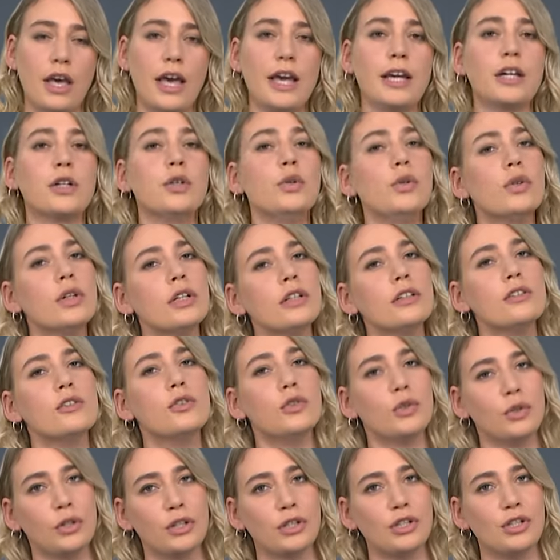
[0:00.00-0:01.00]
A Google
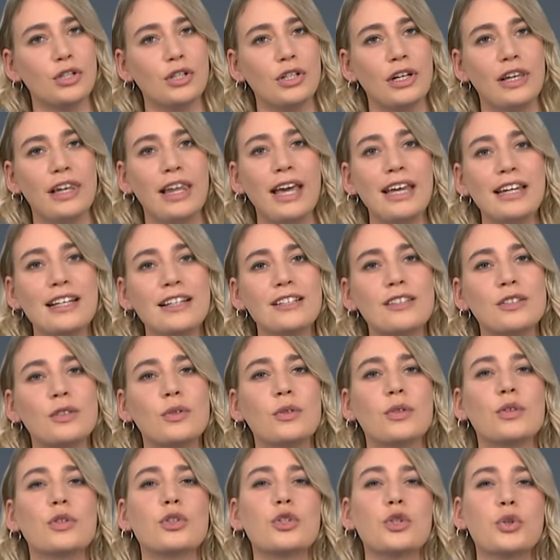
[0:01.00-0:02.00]
search led us
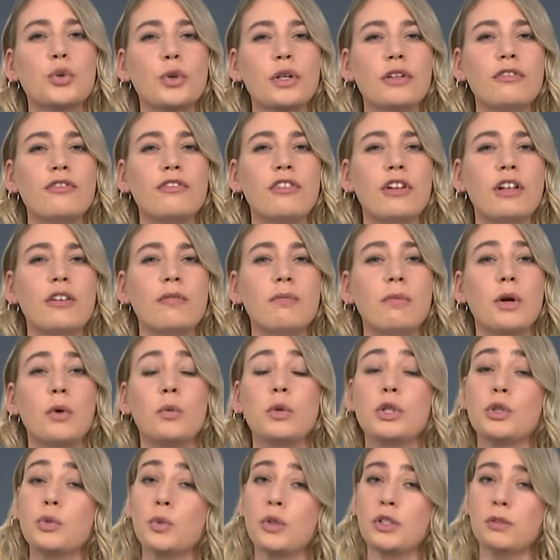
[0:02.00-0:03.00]
to the short film,
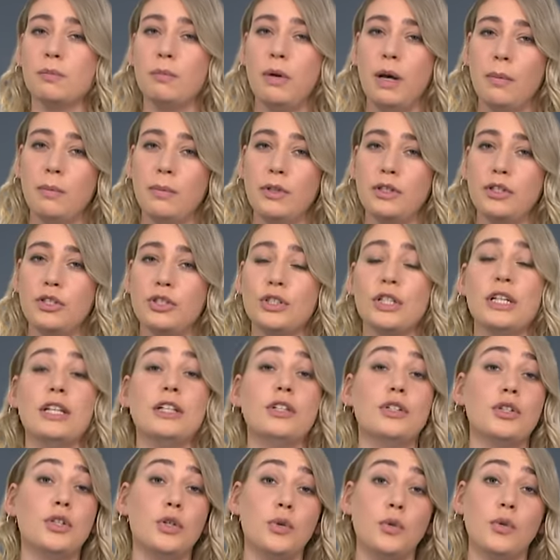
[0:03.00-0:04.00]
which was published
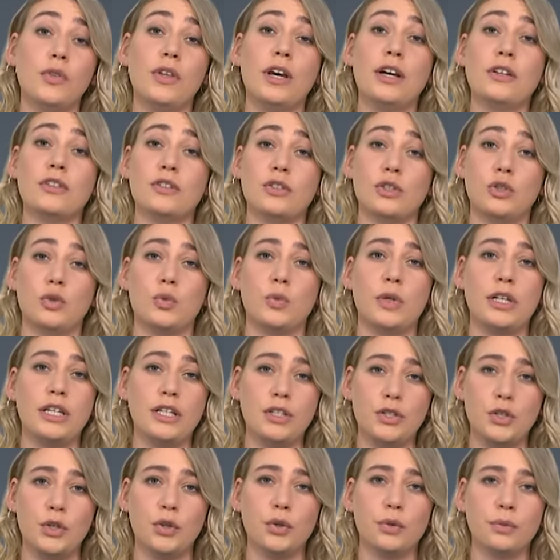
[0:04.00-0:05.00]
in
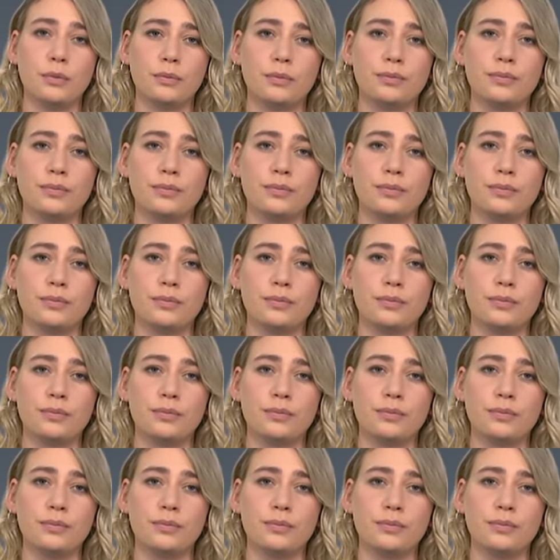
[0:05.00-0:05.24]
2022.